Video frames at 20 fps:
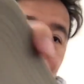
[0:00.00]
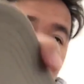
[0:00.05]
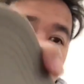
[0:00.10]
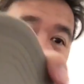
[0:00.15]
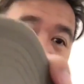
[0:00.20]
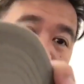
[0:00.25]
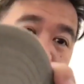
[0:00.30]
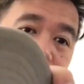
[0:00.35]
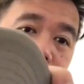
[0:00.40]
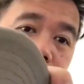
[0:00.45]

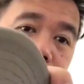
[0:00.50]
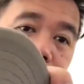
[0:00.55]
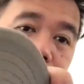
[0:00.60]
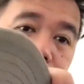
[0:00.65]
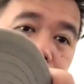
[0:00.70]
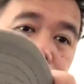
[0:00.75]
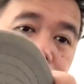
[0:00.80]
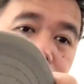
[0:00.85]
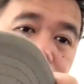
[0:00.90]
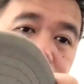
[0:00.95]
Fix it with the
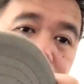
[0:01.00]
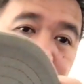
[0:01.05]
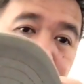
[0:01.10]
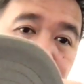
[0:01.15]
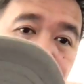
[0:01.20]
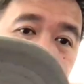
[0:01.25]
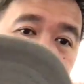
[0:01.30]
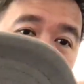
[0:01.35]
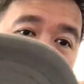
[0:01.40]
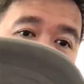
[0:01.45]
bolt.
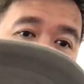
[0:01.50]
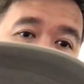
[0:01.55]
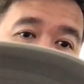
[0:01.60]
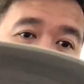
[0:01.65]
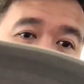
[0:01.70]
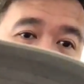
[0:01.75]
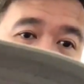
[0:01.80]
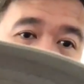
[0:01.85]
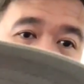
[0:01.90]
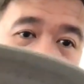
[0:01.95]

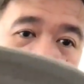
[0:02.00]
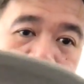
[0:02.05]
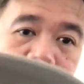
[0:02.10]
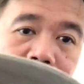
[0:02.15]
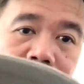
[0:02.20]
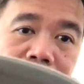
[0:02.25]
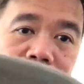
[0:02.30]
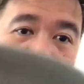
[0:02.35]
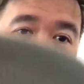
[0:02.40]
Look